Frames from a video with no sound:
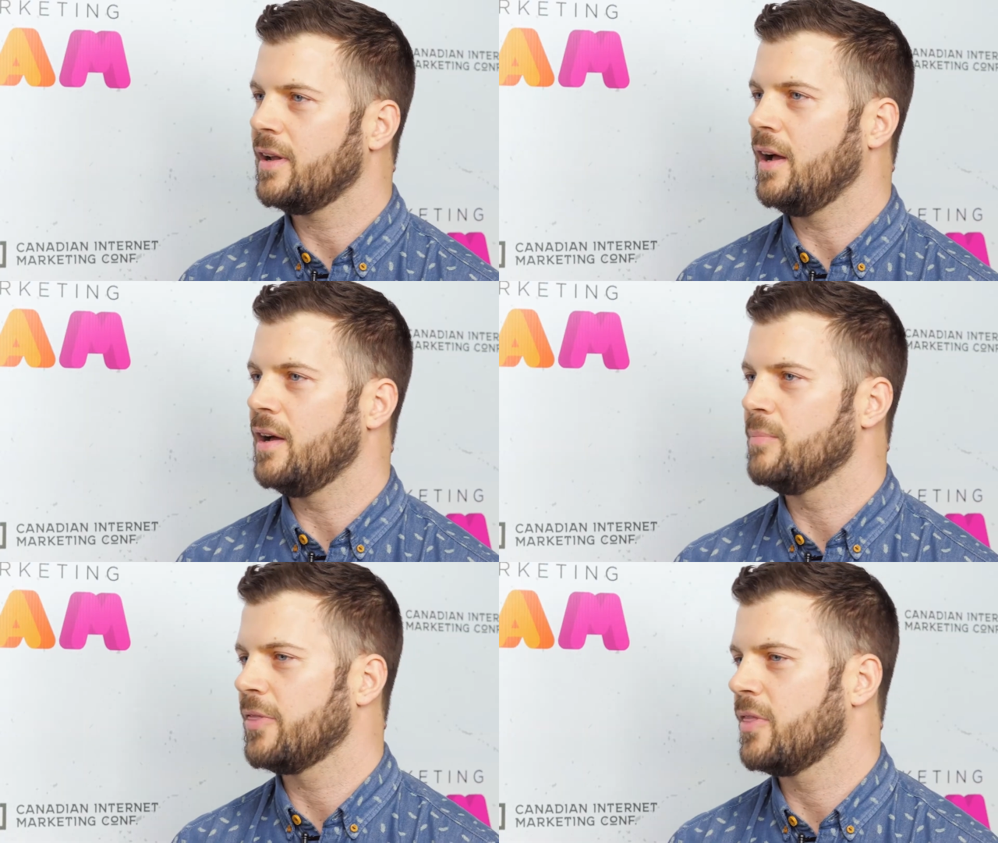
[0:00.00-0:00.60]

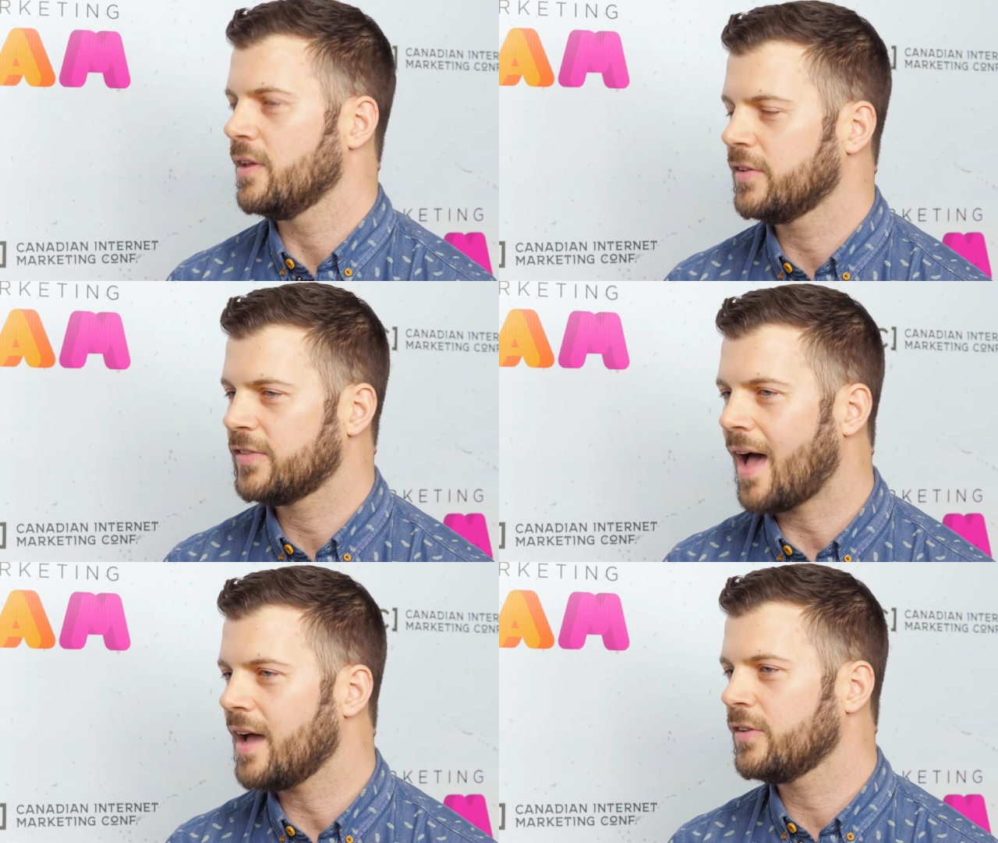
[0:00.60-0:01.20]
But the
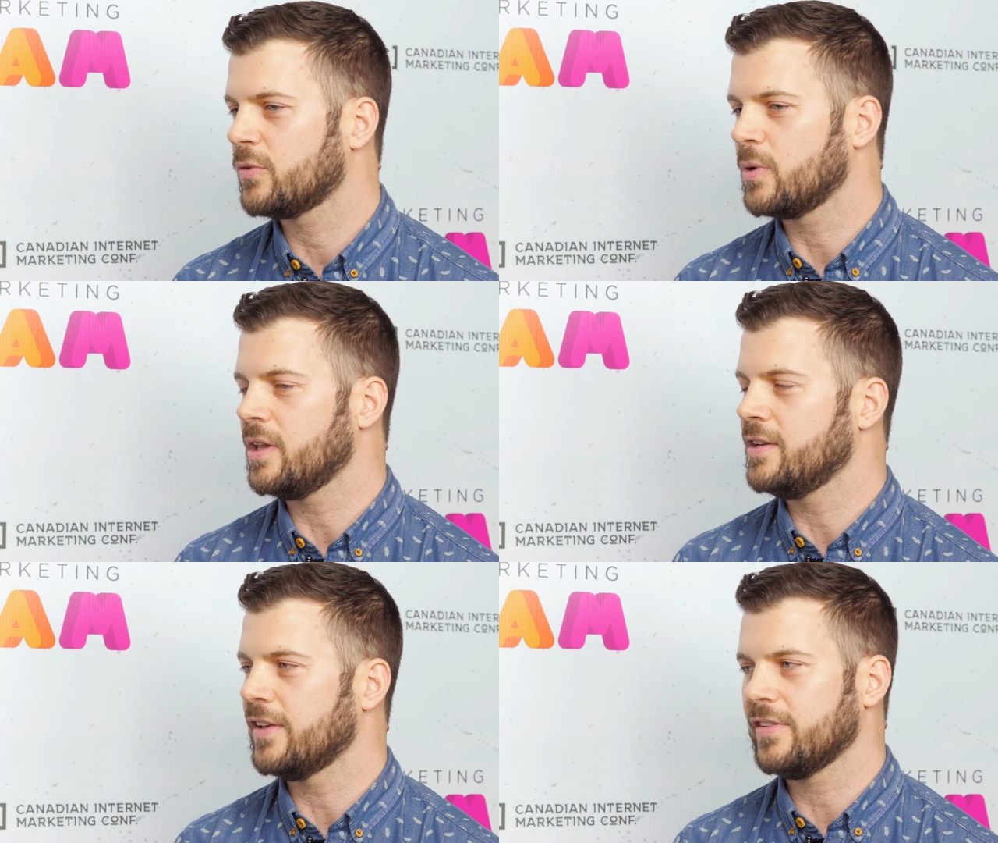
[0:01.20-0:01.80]
size
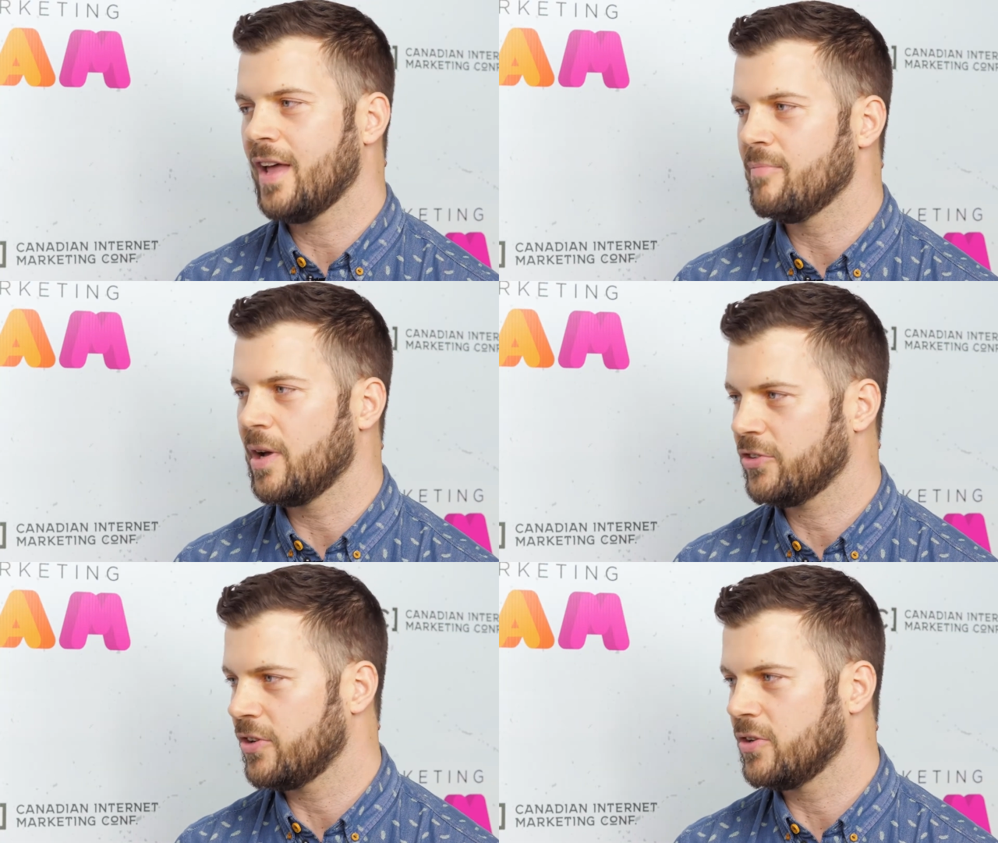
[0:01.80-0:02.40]
really doesn't have
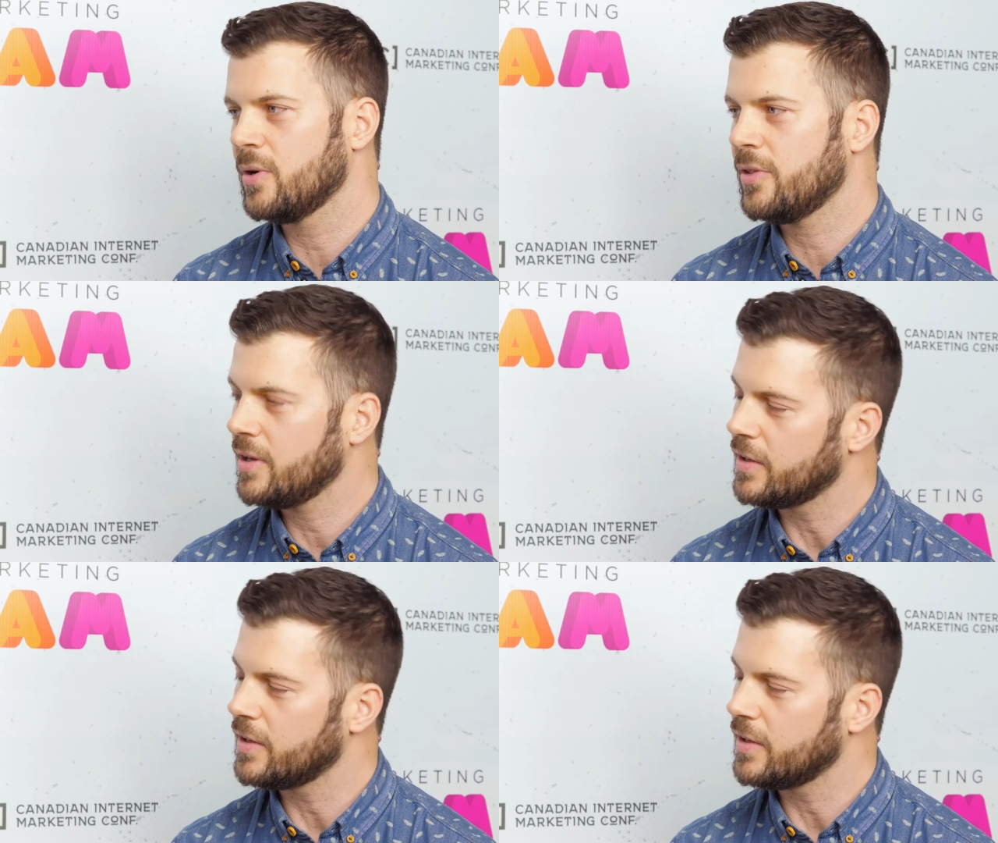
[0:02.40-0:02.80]
much to do with it.